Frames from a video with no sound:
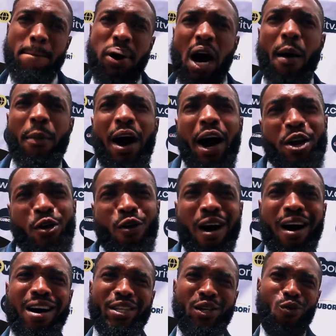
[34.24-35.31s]
Baba, you
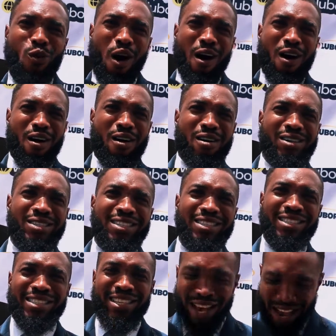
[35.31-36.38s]
are the one.
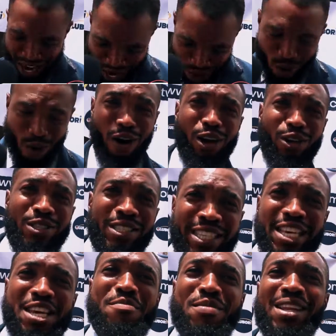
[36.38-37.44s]
You all on
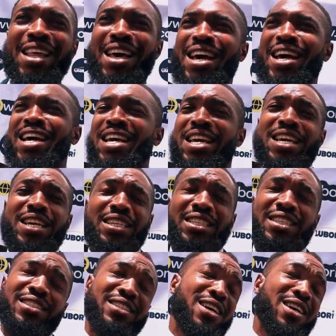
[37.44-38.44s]
team lane.